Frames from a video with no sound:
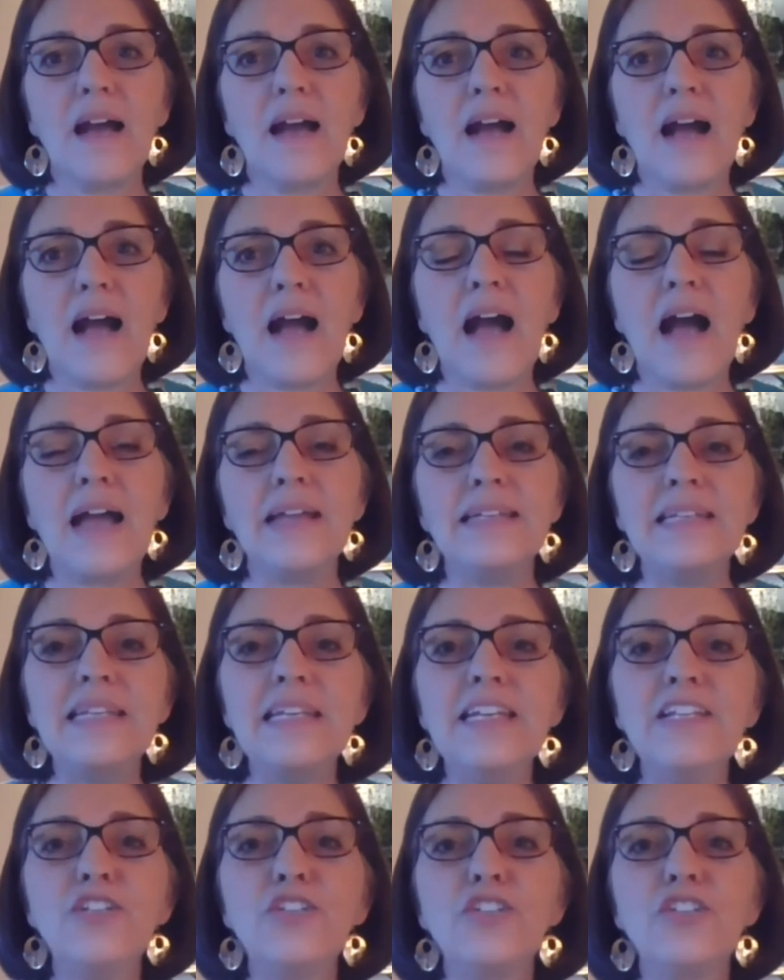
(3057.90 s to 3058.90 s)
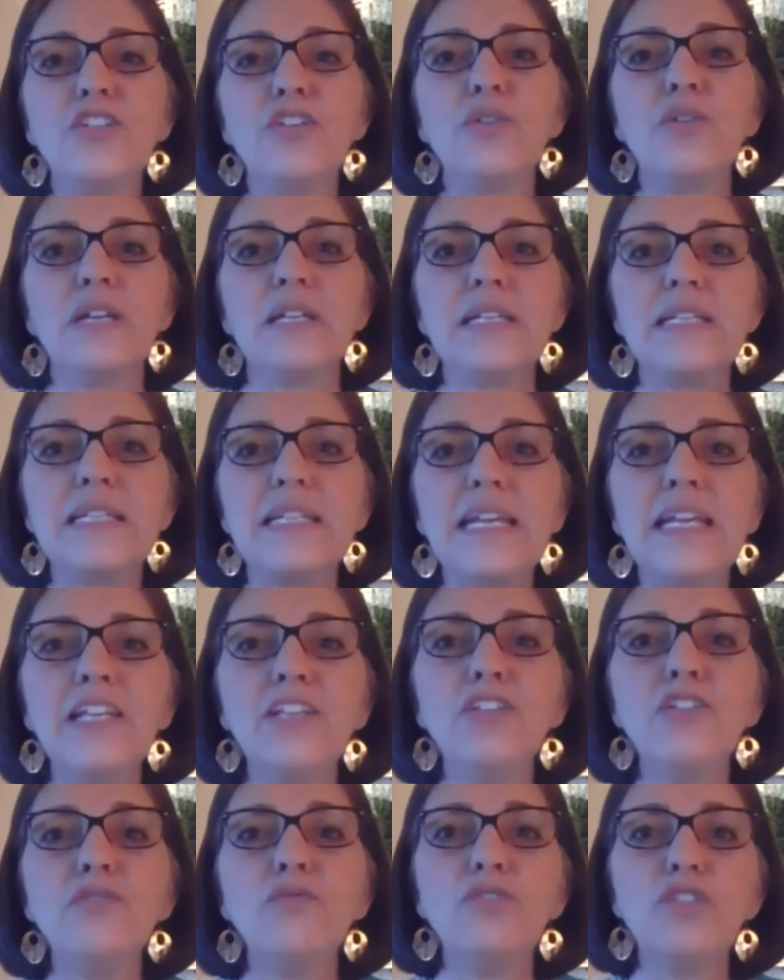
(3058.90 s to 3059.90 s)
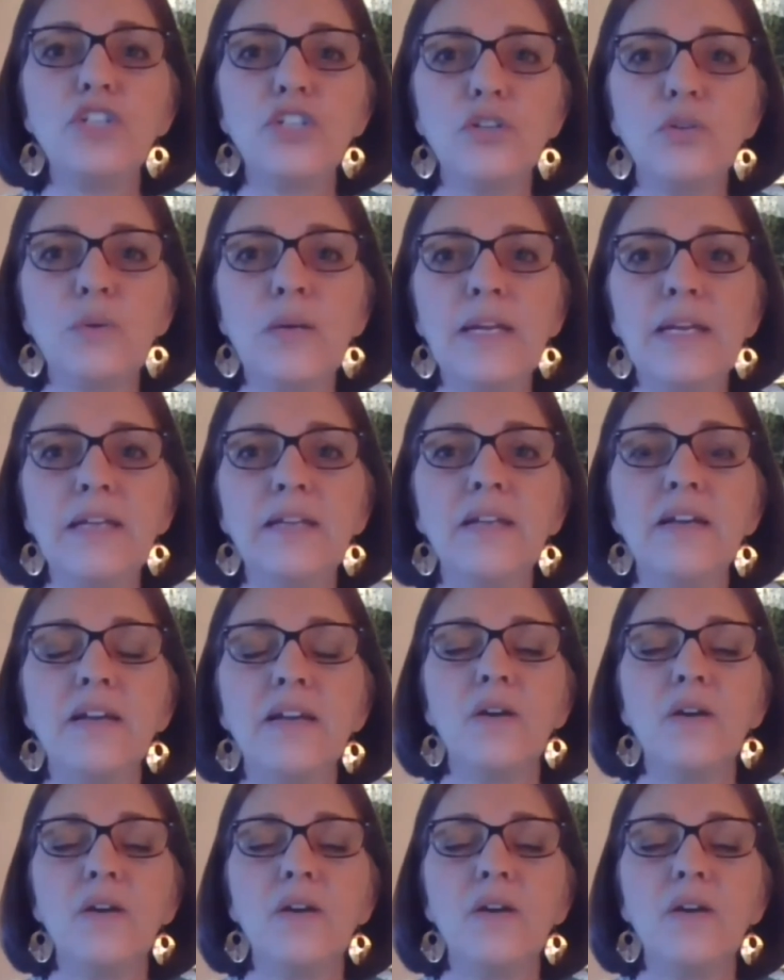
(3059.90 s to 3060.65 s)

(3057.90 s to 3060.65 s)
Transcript: I need to continue doing